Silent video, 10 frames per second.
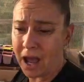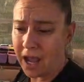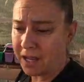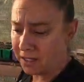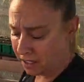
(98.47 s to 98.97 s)

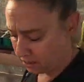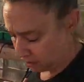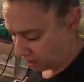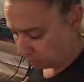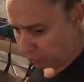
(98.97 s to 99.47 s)
I
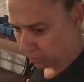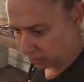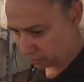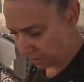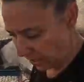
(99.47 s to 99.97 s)
cannot
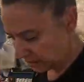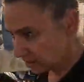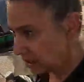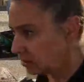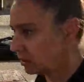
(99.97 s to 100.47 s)
put my
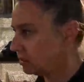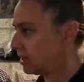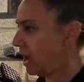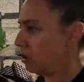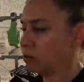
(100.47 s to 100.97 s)
seedlings
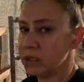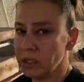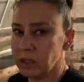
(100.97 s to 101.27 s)
out